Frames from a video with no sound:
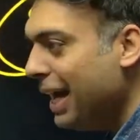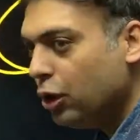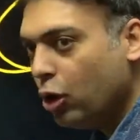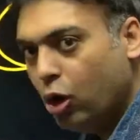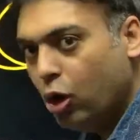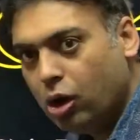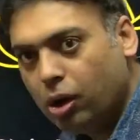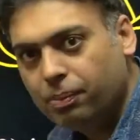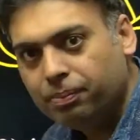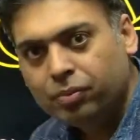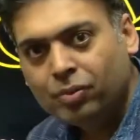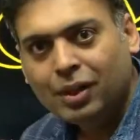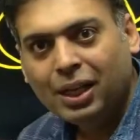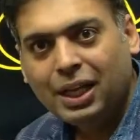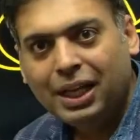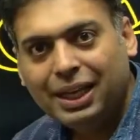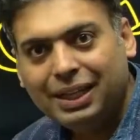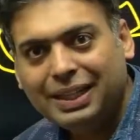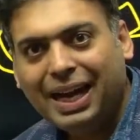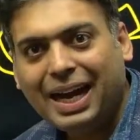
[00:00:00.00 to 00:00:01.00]
at home,
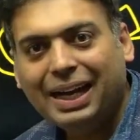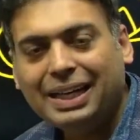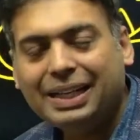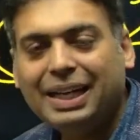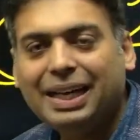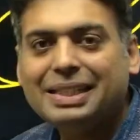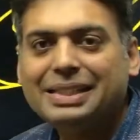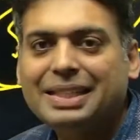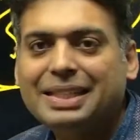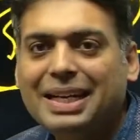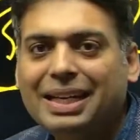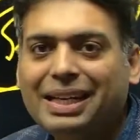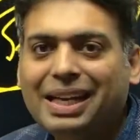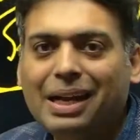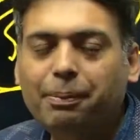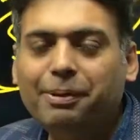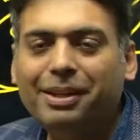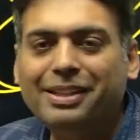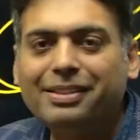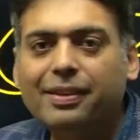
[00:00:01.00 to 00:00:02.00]
in that case it
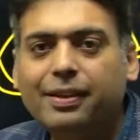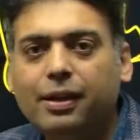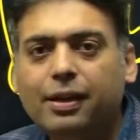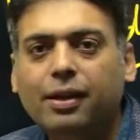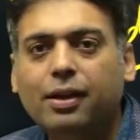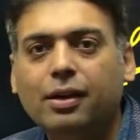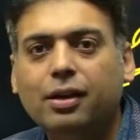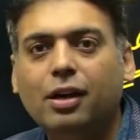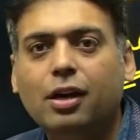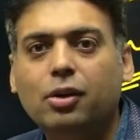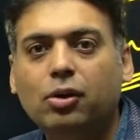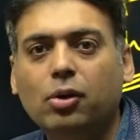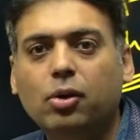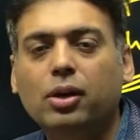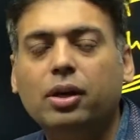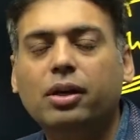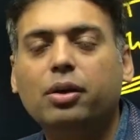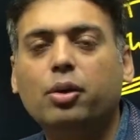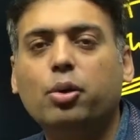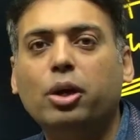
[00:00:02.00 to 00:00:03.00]
can be
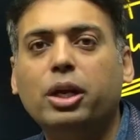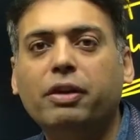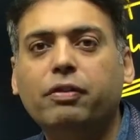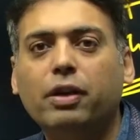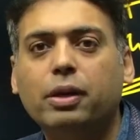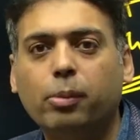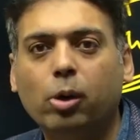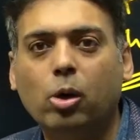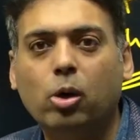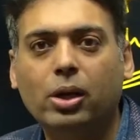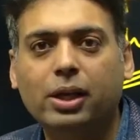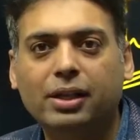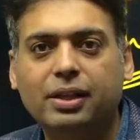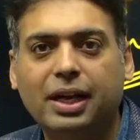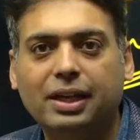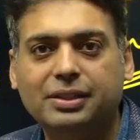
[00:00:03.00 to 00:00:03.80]
$300 or even more in